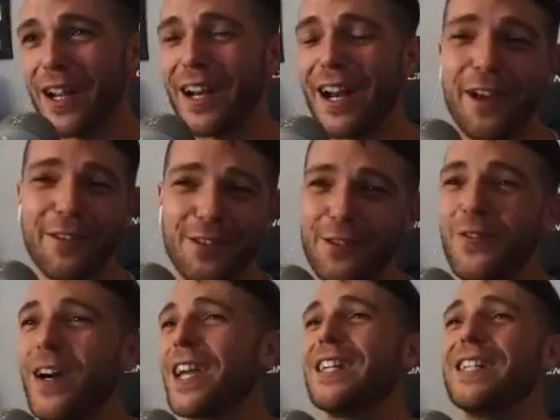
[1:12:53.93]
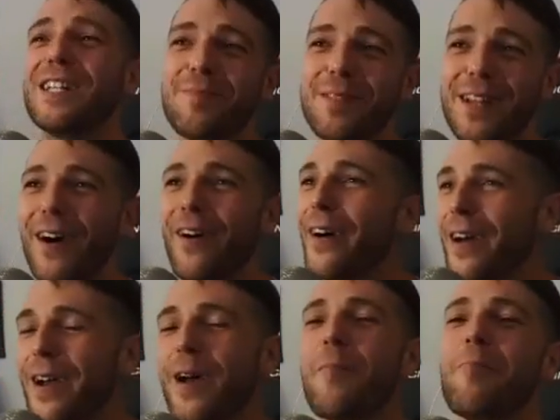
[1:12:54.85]
And I should have fucking dipped out
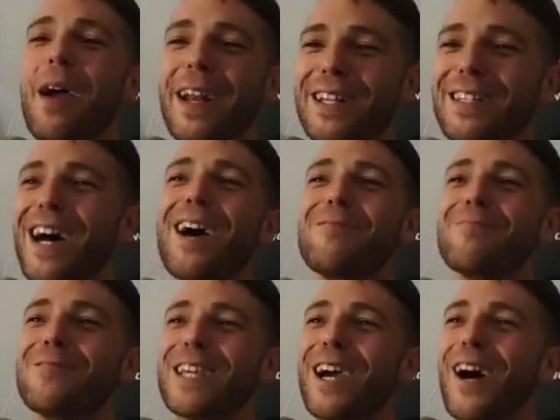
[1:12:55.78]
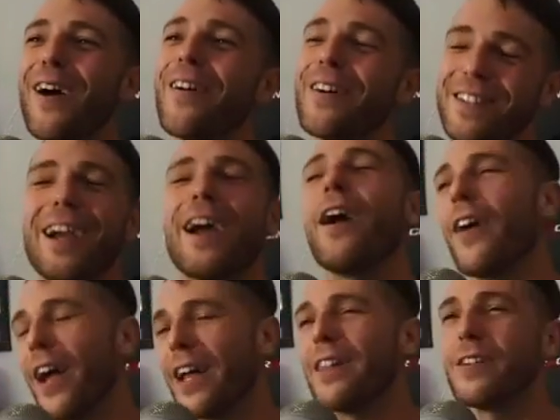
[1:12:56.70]
many times ago. It's like, all
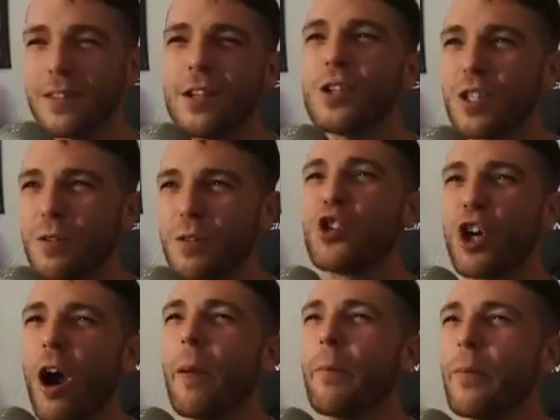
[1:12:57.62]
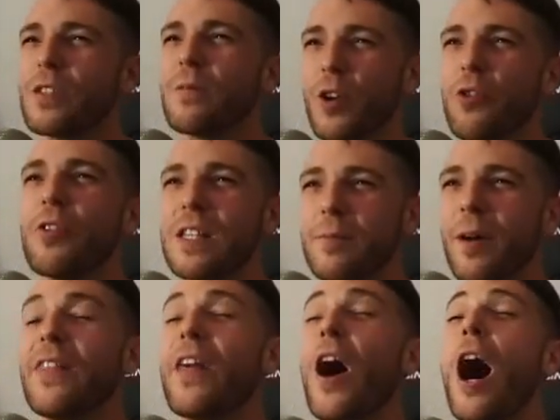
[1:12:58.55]
right, there's some charm, there's some charisma,
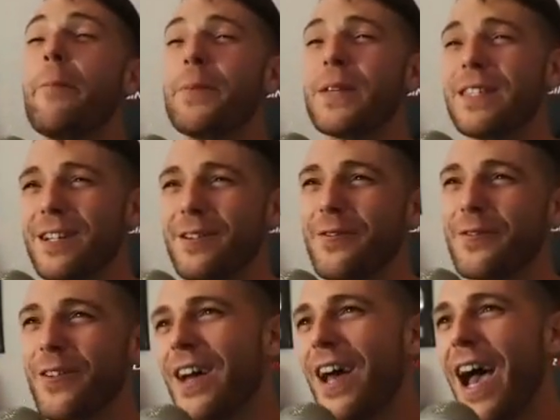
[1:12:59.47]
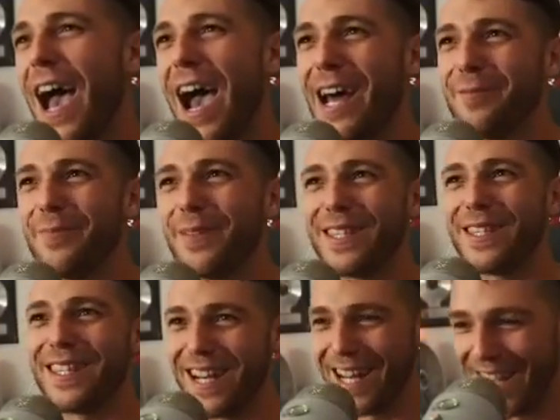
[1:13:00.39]
the opposite of Adam Bazzini.